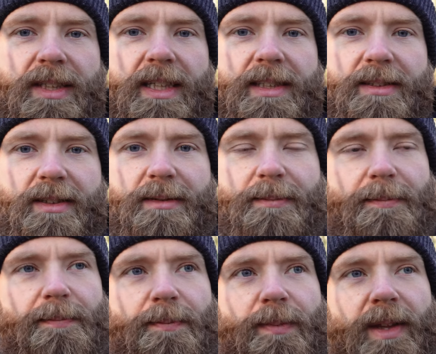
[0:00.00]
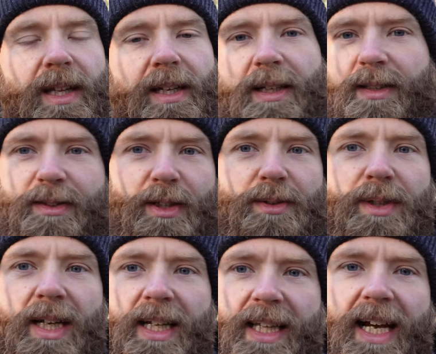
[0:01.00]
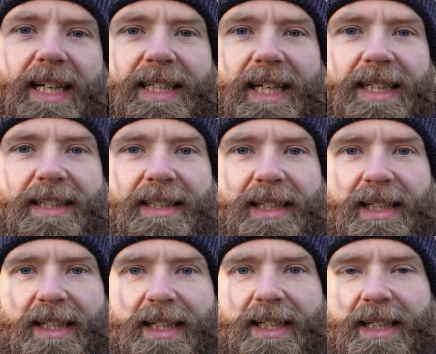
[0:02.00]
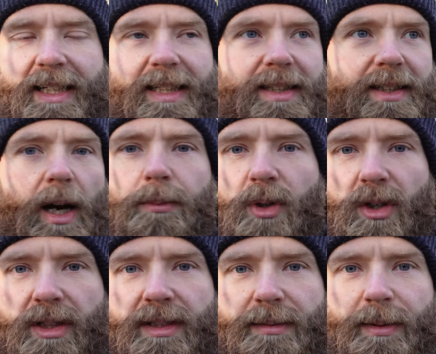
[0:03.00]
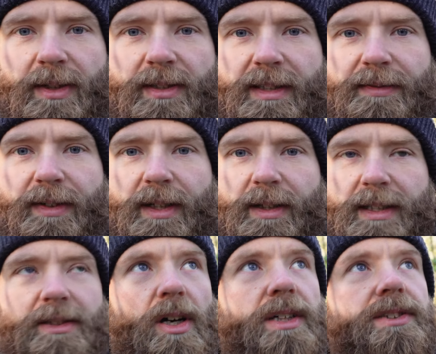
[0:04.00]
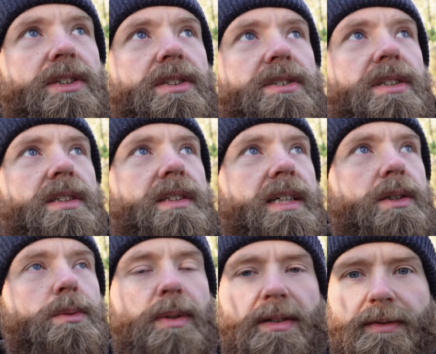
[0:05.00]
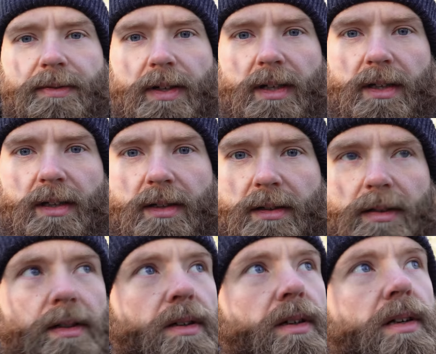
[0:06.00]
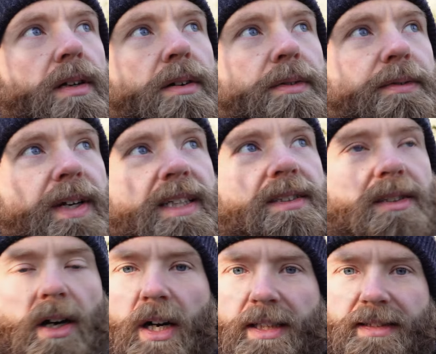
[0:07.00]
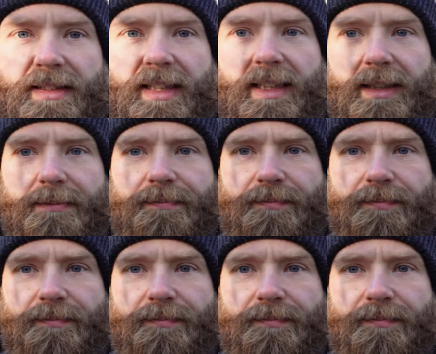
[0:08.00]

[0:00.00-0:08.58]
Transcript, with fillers: kids. So that again, I'm not a conspiracy theorist. I just deal with things that I see.